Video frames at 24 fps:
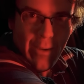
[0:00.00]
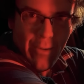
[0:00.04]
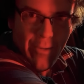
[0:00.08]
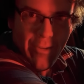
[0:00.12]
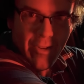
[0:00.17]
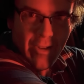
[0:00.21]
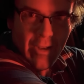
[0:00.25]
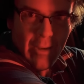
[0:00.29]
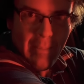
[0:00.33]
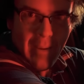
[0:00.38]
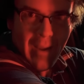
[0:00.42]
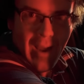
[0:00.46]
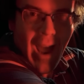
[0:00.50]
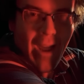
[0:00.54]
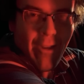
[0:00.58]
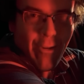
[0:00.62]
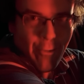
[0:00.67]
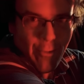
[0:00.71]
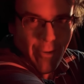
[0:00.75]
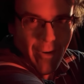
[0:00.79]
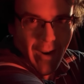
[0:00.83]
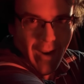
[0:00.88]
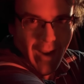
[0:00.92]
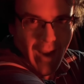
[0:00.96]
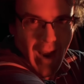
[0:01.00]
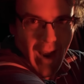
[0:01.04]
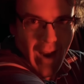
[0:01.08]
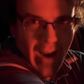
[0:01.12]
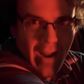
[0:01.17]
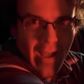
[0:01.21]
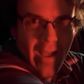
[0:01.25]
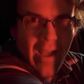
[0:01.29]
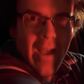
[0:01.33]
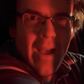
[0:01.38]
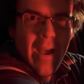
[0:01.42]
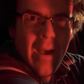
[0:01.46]
losing to Piastri
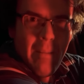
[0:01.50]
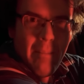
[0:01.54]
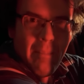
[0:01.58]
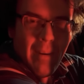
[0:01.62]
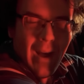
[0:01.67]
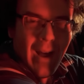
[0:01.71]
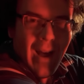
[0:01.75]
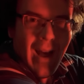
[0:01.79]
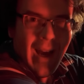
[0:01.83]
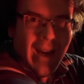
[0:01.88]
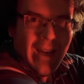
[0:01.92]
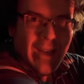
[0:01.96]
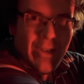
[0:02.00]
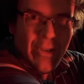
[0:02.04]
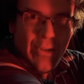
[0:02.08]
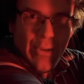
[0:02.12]
again, but I